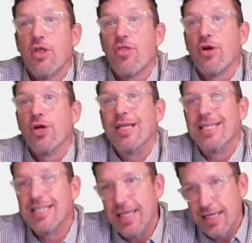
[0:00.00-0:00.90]

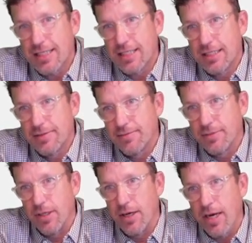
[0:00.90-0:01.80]
36,
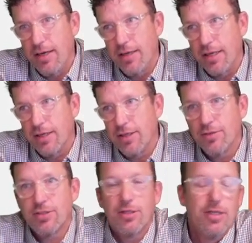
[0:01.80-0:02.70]
all right, getting
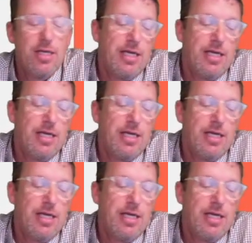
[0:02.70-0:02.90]
closer.